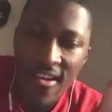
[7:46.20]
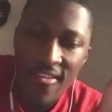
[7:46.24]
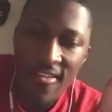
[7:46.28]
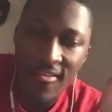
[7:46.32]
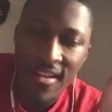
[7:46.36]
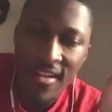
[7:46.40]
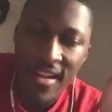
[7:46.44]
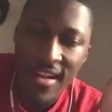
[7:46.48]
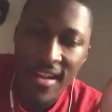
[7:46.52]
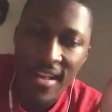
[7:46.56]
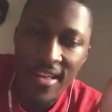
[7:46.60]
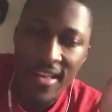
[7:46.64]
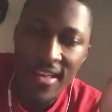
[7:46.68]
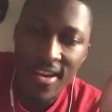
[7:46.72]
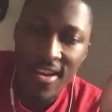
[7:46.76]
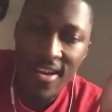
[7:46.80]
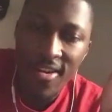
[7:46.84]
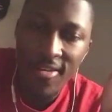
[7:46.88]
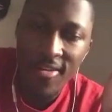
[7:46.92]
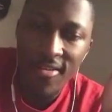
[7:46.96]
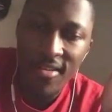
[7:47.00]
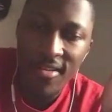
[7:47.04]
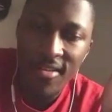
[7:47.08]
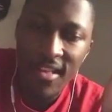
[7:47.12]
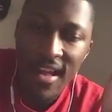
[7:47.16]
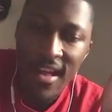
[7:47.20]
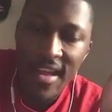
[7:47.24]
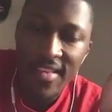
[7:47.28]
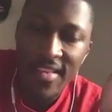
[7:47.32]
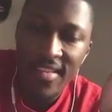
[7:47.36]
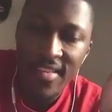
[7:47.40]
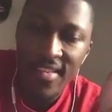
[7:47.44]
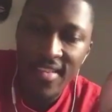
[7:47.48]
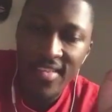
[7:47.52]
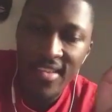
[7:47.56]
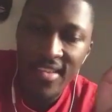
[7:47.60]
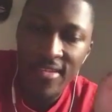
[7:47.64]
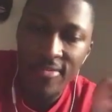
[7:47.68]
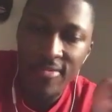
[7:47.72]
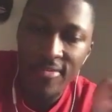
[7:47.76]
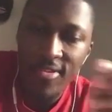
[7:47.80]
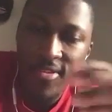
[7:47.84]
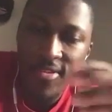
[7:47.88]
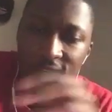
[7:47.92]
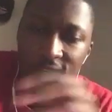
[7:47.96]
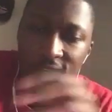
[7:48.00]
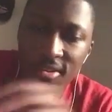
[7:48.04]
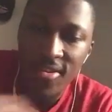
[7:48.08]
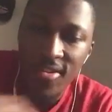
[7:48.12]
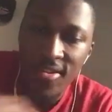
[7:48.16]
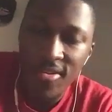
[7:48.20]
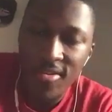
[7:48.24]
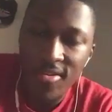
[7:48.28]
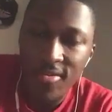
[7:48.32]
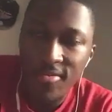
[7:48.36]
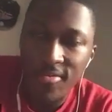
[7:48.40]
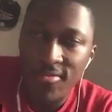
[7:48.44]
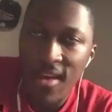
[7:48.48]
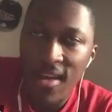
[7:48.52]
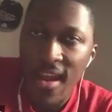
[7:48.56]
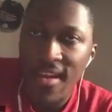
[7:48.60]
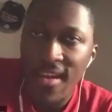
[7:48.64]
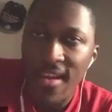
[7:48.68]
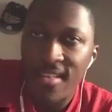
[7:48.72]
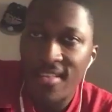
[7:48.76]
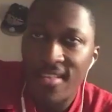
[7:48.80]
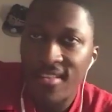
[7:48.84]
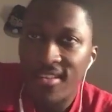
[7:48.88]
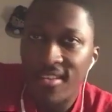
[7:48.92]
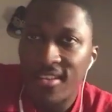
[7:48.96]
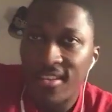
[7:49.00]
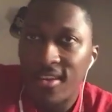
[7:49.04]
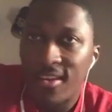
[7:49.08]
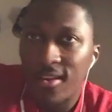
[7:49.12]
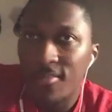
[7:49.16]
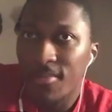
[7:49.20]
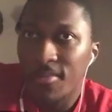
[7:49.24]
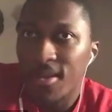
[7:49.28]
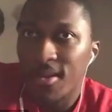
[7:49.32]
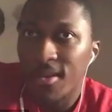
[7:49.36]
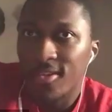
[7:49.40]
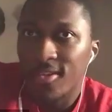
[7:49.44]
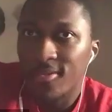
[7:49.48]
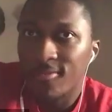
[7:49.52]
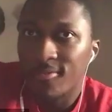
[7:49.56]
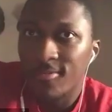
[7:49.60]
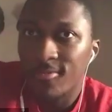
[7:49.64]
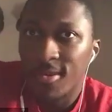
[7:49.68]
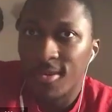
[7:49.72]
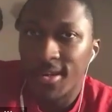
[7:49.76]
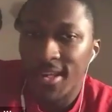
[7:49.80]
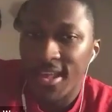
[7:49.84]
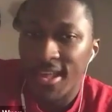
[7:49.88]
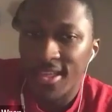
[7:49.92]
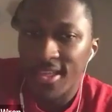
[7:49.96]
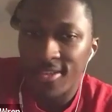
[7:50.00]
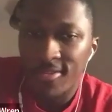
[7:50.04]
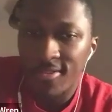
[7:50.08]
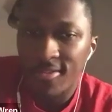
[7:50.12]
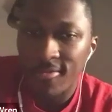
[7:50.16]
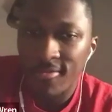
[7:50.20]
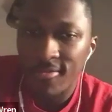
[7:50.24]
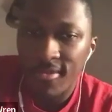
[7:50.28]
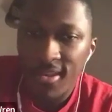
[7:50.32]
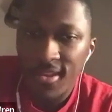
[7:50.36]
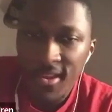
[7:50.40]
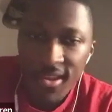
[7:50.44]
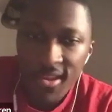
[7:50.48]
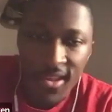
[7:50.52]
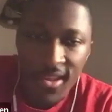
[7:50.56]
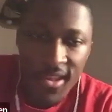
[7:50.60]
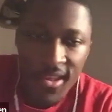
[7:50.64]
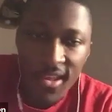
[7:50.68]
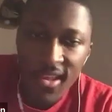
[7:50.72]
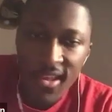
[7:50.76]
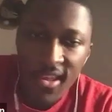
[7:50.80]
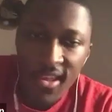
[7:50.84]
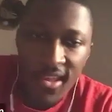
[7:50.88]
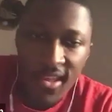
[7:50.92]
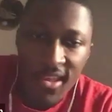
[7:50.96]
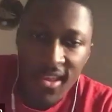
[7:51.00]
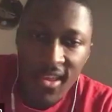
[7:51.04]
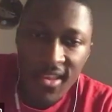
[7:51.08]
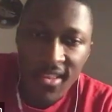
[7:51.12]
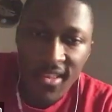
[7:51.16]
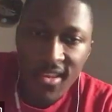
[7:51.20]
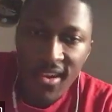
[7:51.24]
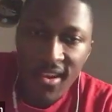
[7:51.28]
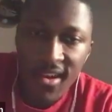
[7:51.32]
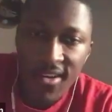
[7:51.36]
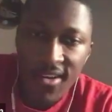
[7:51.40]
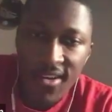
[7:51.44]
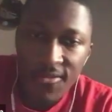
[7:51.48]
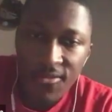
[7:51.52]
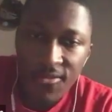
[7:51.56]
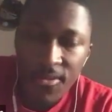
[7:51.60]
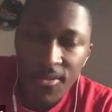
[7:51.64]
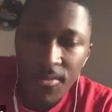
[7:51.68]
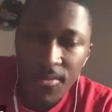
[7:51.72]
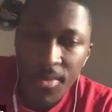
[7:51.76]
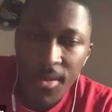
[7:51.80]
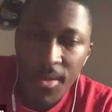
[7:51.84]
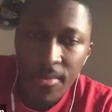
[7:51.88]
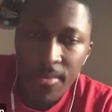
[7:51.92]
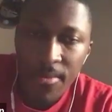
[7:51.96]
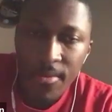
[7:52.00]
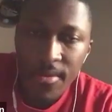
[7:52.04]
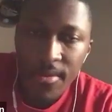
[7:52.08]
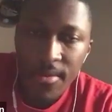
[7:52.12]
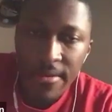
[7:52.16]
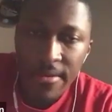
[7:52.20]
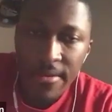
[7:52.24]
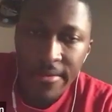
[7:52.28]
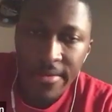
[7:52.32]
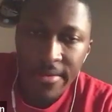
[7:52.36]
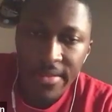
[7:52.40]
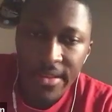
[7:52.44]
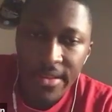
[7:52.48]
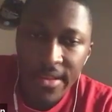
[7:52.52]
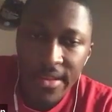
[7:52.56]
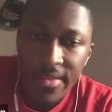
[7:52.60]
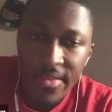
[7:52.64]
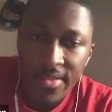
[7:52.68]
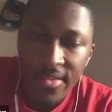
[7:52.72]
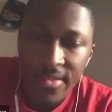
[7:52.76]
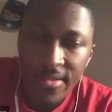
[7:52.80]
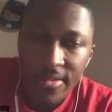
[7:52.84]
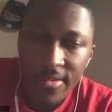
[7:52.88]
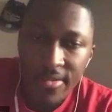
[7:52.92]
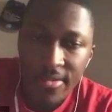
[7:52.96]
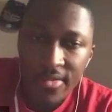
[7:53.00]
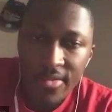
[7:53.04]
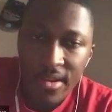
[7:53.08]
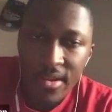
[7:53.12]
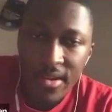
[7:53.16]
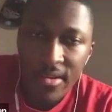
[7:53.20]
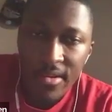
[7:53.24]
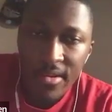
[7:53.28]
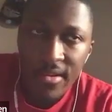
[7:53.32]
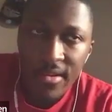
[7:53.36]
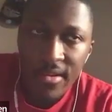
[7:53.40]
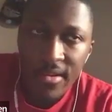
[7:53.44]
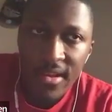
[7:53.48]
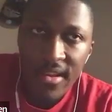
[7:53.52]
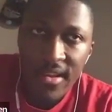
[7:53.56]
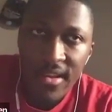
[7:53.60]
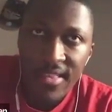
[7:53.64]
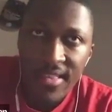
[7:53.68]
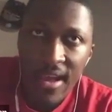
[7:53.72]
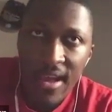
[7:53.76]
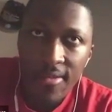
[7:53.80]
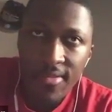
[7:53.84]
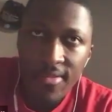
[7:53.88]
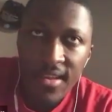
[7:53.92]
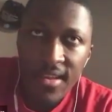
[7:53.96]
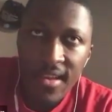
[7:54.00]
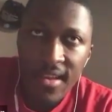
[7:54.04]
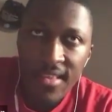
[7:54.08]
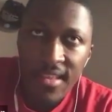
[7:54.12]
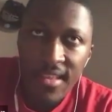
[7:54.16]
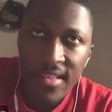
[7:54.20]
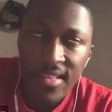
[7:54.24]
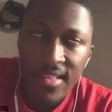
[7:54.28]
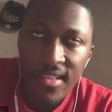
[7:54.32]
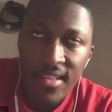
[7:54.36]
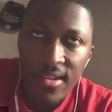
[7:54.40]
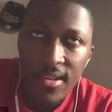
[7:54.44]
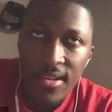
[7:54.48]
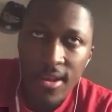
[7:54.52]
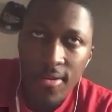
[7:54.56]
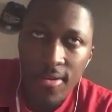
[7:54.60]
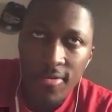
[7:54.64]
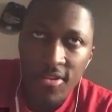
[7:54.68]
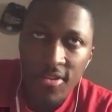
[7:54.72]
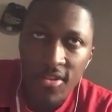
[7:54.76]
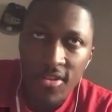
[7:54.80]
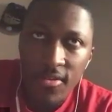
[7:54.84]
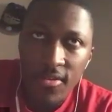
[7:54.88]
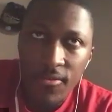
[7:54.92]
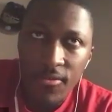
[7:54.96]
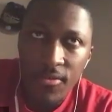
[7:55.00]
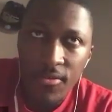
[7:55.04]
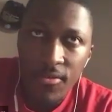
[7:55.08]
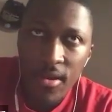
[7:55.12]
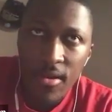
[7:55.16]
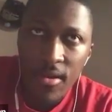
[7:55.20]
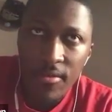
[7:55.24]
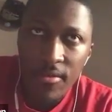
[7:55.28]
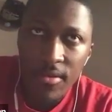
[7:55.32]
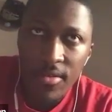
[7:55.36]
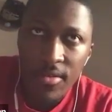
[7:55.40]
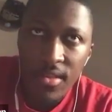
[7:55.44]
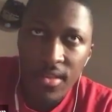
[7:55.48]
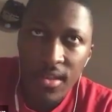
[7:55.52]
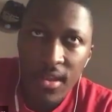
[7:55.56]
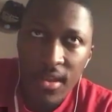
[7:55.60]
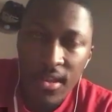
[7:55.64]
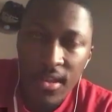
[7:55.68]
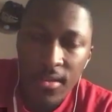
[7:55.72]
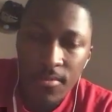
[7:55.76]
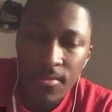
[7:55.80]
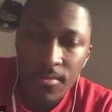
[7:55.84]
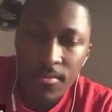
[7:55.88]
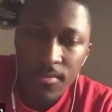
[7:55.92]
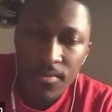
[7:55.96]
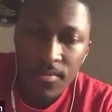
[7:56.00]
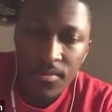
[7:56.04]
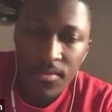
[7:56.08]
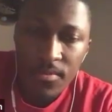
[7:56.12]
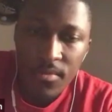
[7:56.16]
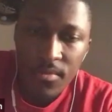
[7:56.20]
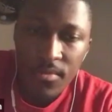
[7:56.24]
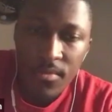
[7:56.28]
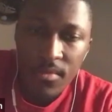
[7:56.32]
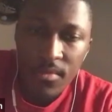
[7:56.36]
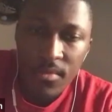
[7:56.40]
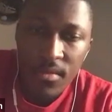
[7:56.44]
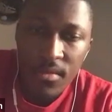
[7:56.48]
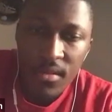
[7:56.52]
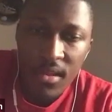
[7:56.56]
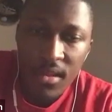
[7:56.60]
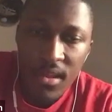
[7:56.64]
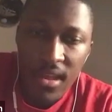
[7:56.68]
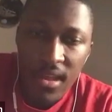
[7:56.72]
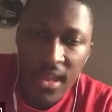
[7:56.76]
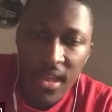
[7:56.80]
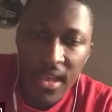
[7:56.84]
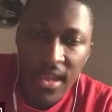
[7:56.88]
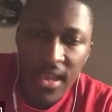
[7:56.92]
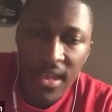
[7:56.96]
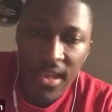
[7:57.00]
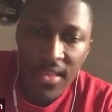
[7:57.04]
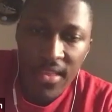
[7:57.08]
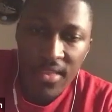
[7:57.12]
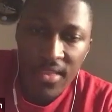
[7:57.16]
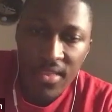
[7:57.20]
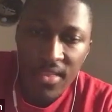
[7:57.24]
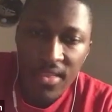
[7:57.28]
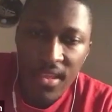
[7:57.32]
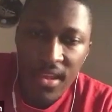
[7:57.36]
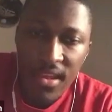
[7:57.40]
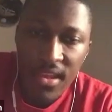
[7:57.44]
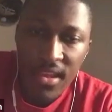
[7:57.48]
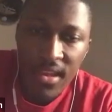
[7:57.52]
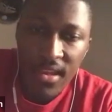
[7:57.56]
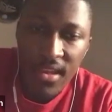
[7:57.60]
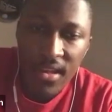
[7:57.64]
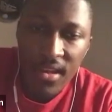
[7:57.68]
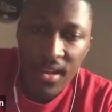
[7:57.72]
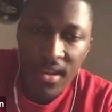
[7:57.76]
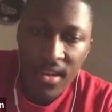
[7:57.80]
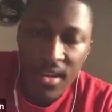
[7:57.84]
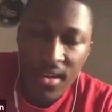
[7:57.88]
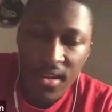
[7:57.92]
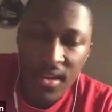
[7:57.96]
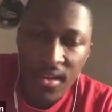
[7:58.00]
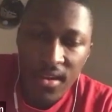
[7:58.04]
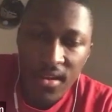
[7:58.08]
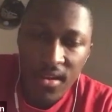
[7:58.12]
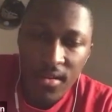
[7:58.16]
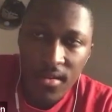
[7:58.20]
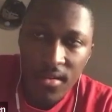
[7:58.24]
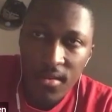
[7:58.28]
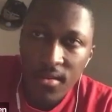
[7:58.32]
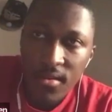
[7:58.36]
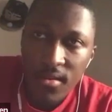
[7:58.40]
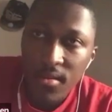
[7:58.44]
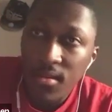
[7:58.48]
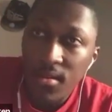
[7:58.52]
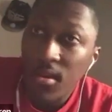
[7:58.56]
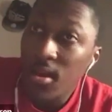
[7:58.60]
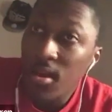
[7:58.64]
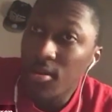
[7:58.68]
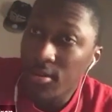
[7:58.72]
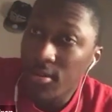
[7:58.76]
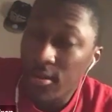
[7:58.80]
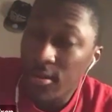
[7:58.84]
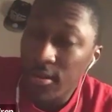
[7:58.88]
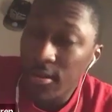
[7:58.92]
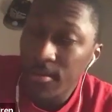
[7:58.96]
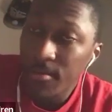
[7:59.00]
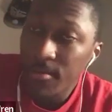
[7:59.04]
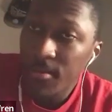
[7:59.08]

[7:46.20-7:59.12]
right out of your own closet, see what you can do rather than a commission one that you can get done from people and everything too. So that was kind of like the notion for everything. And then oh go